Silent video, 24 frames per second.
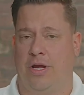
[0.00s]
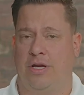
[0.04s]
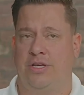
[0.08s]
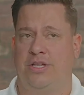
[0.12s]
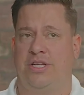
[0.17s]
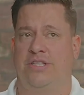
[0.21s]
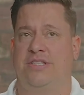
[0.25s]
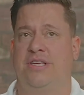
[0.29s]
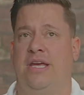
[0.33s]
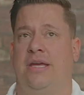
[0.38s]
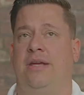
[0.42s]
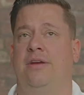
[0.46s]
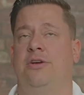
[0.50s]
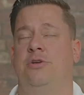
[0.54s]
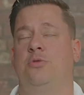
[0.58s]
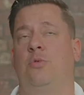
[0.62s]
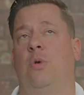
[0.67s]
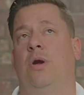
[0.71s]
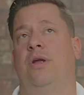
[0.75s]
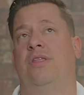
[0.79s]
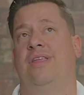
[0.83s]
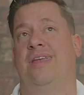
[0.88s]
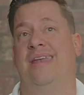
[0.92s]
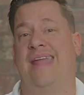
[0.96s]
I should say, here's
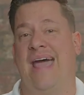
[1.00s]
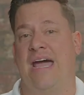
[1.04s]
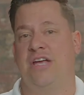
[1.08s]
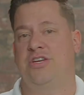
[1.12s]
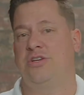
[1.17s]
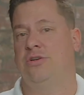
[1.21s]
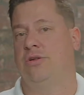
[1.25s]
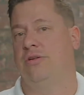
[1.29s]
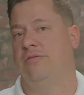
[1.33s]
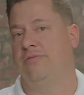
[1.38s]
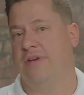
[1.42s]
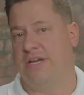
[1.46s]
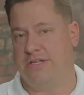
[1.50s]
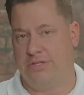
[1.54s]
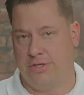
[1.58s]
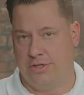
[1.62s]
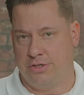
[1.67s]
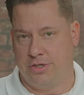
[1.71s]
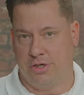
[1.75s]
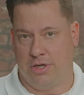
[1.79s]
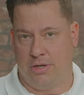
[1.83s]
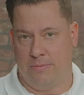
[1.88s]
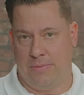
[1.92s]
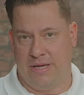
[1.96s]
where the national
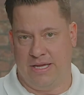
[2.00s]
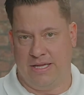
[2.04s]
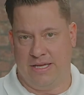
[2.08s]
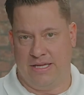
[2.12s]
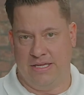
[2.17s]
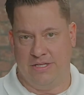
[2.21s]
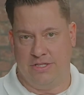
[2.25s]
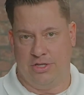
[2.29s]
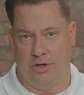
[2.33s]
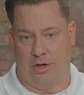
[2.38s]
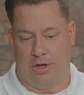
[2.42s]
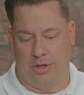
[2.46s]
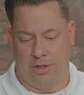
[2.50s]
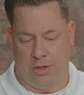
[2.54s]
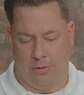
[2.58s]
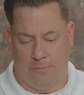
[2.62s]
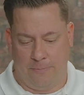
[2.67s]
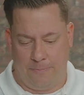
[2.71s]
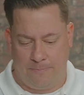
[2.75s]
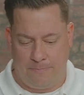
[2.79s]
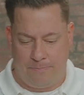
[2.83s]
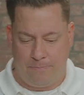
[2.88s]
investors are going to make it easier on you,